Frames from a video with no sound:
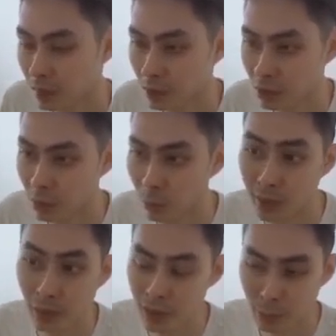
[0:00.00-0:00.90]
See,
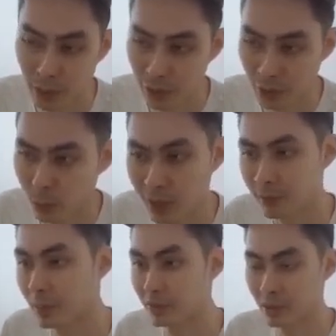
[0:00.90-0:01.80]
1000 prediction. Why?
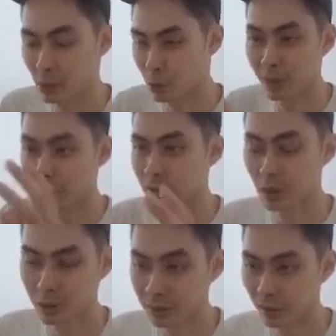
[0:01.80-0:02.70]
Because there's
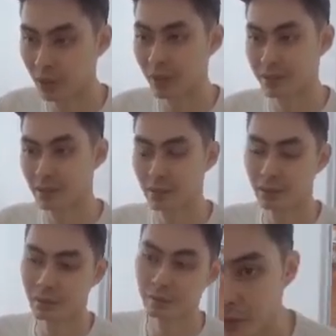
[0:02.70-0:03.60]
1000 different classes.
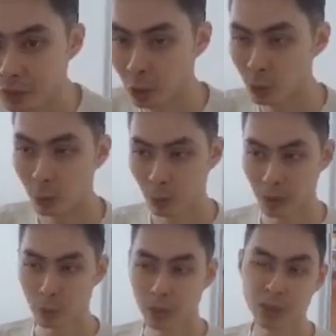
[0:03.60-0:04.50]
So what
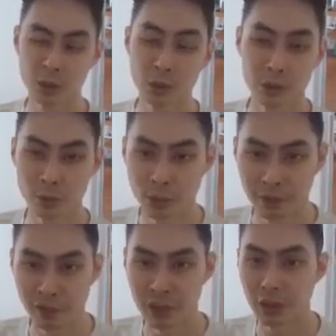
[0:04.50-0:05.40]
you want to do is you want to
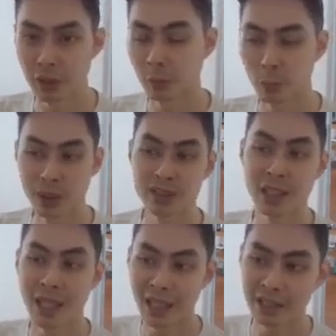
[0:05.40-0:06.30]
figure out what is
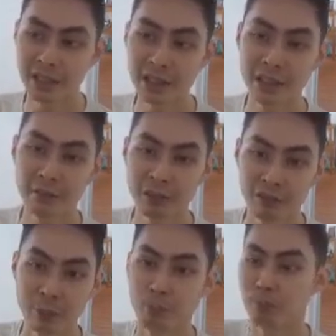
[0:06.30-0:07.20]
the ID with
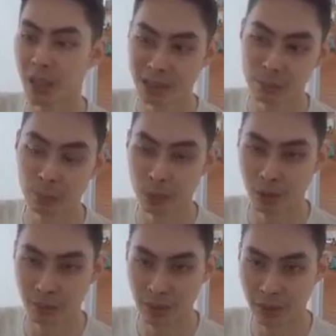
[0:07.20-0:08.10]
the maximum
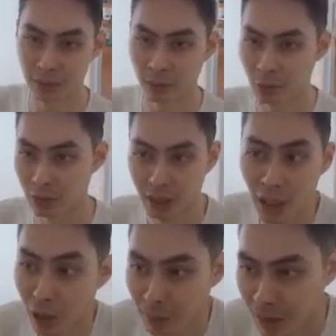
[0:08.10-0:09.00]
probability. So you say
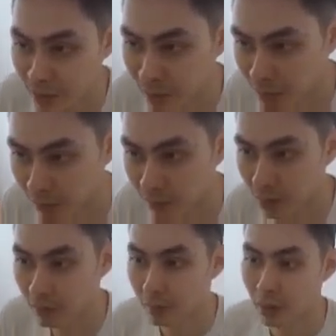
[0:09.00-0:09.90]
argmax for that, right?
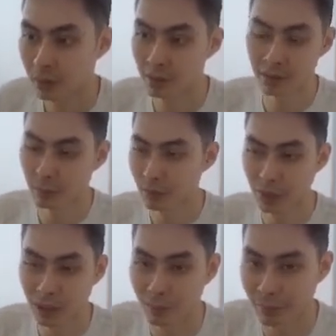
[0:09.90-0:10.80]
This is something we
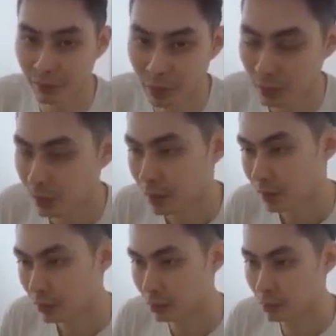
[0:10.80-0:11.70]
covered before.
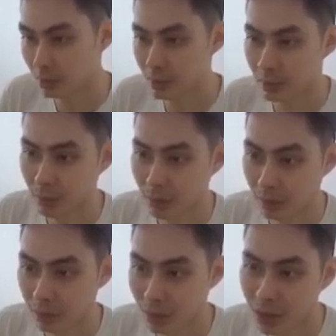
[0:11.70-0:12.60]
So you could say something like
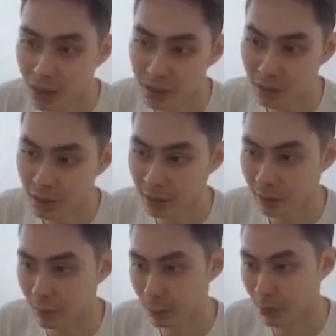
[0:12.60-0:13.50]
the class ID that
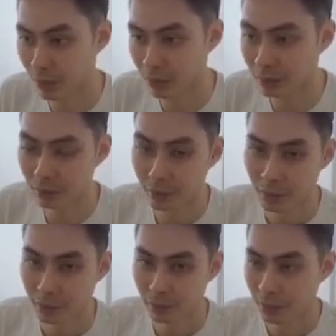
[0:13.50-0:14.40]
we predicted,
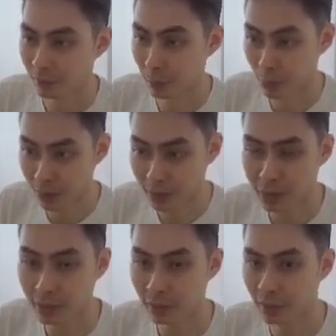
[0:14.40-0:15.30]
that we're
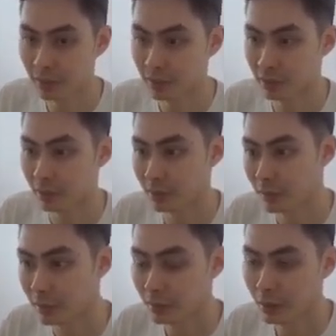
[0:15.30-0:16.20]
predicting is
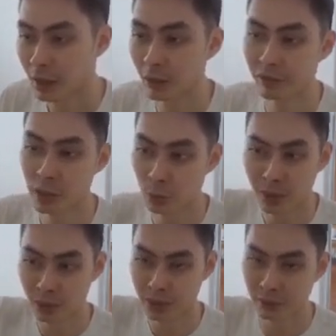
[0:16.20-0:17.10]
out of these
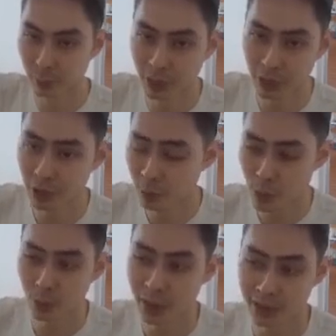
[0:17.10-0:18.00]
1000 different prediction, which
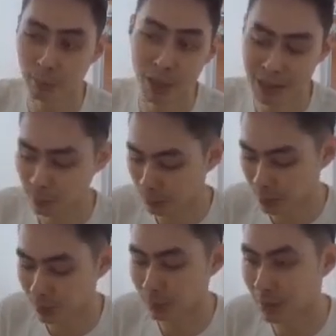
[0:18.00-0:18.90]
one has the maximum
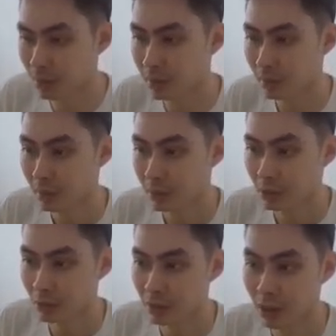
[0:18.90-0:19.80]
probability? So
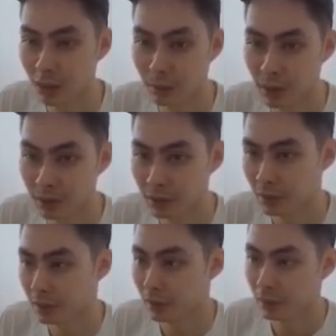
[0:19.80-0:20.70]
you say argmax
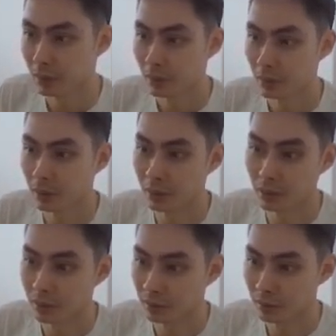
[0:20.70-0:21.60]
and
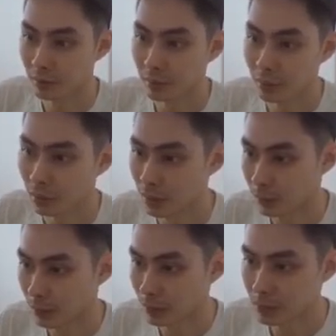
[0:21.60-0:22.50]
um,
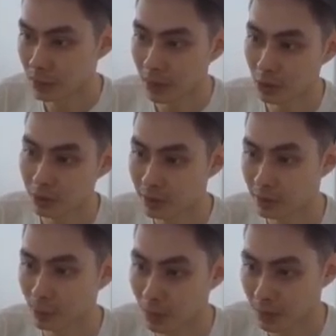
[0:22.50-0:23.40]
let's actually
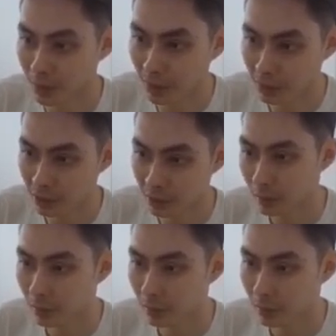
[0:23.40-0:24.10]
see what it gets.